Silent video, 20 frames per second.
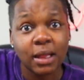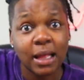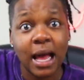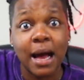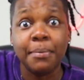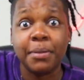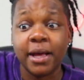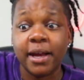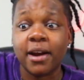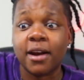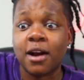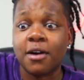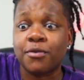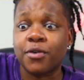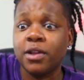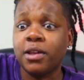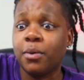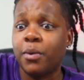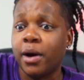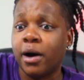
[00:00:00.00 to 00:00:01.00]
I played it off
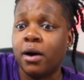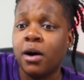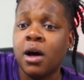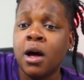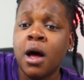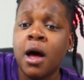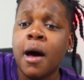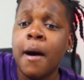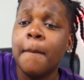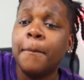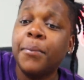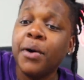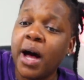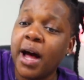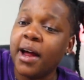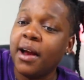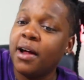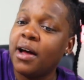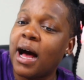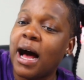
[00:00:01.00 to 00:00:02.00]
really well, but
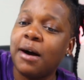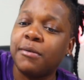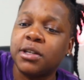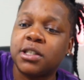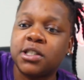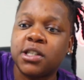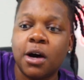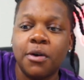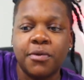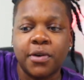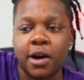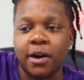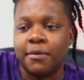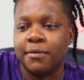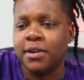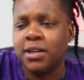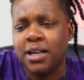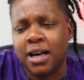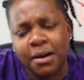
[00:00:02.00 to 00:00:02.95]
I was so nervous.